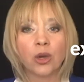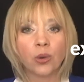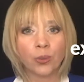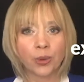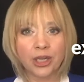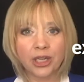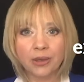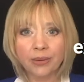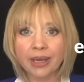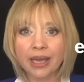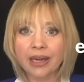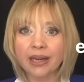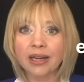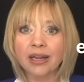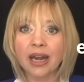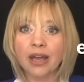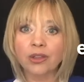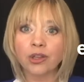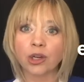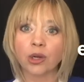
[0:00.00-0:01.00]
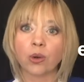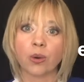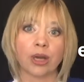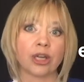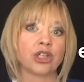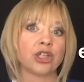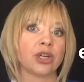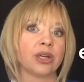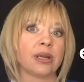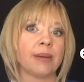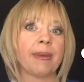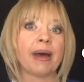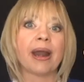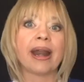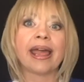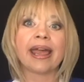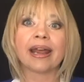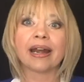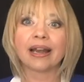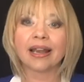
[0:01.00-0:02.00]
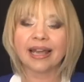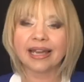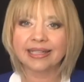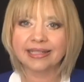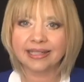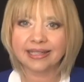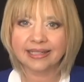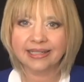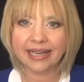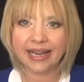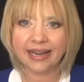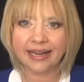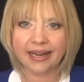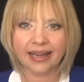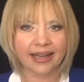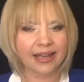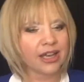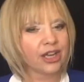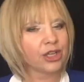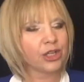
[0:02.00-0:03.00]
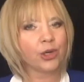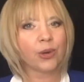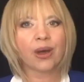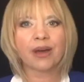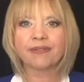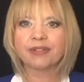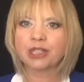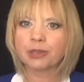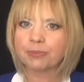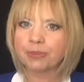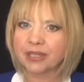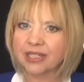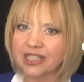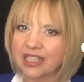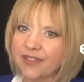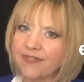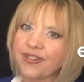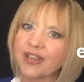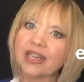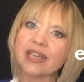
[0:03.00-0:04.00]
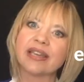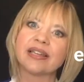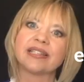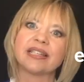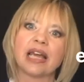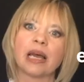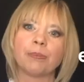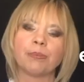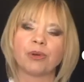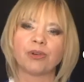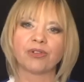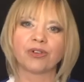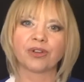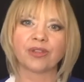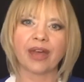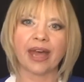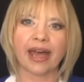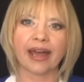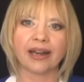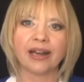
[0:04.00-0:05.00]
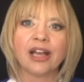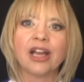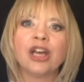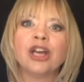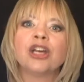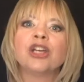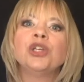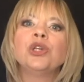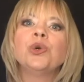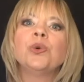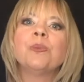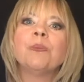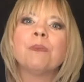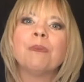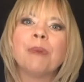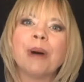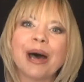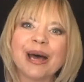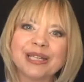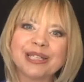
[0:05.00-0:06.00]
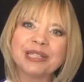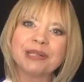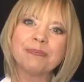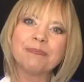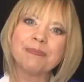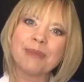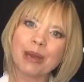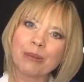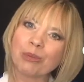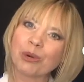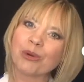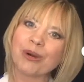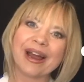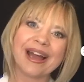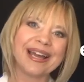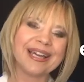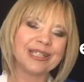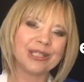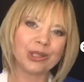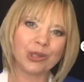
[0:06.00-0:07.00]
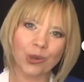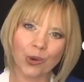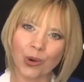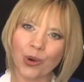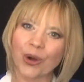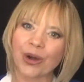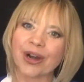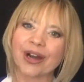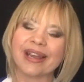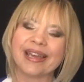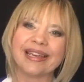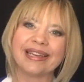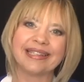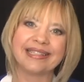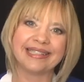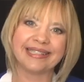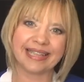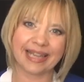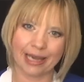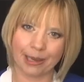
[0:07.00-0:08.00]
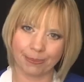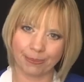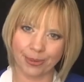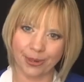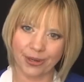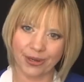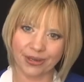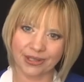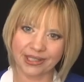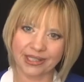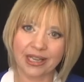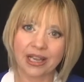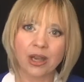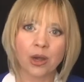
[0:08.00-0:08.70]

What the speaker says: When you get another question about analyzing data, you have a specific example for that. You must memorize your examples.